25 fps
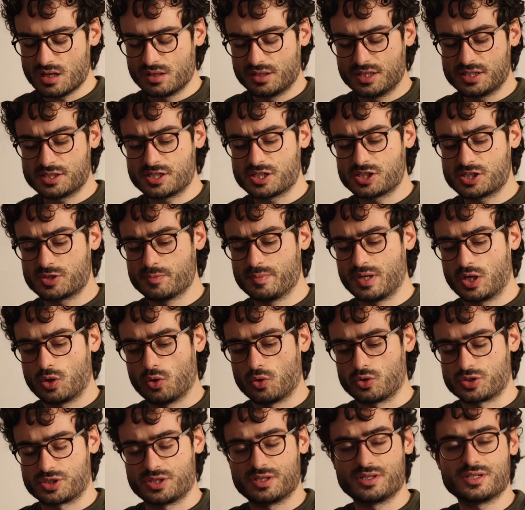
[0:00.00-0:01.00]
This is
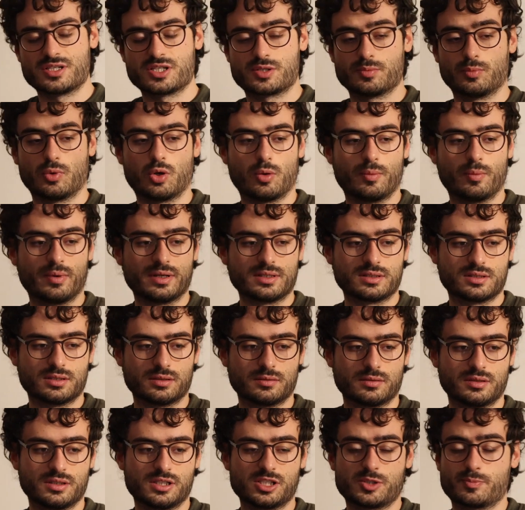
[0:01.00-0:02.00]
because in this
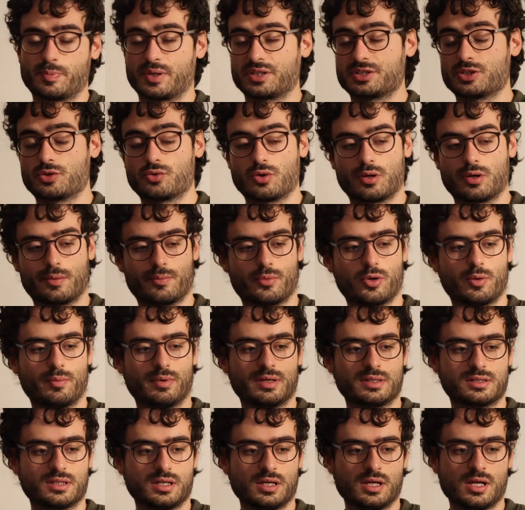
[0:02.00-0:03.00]
particular
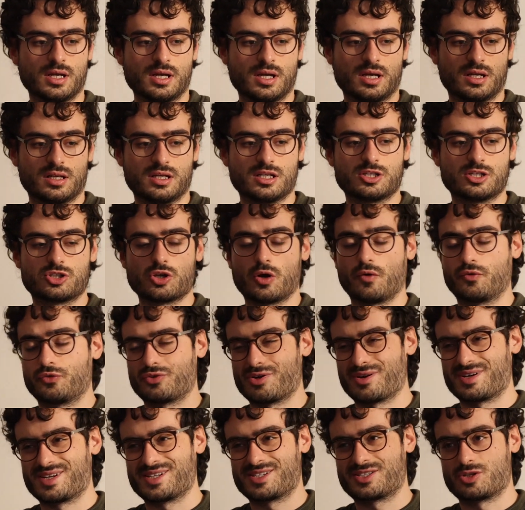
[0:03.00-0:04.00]
moment, the
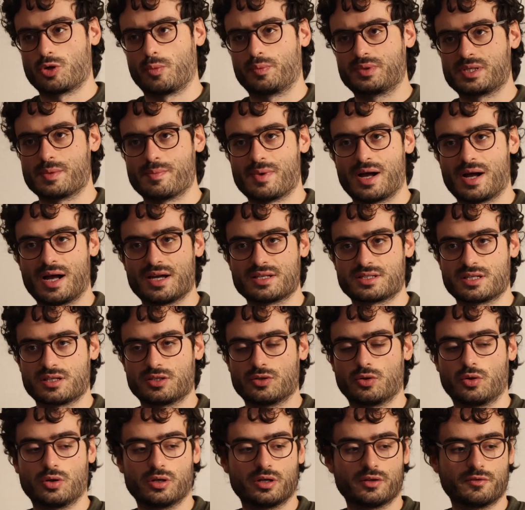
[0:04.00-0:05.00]
software is optimized
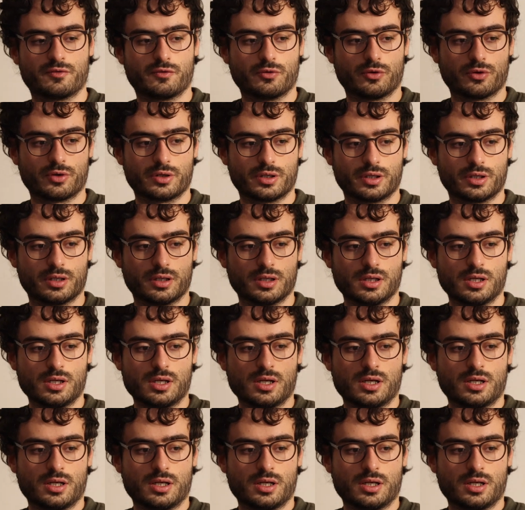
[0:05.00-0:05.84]
only for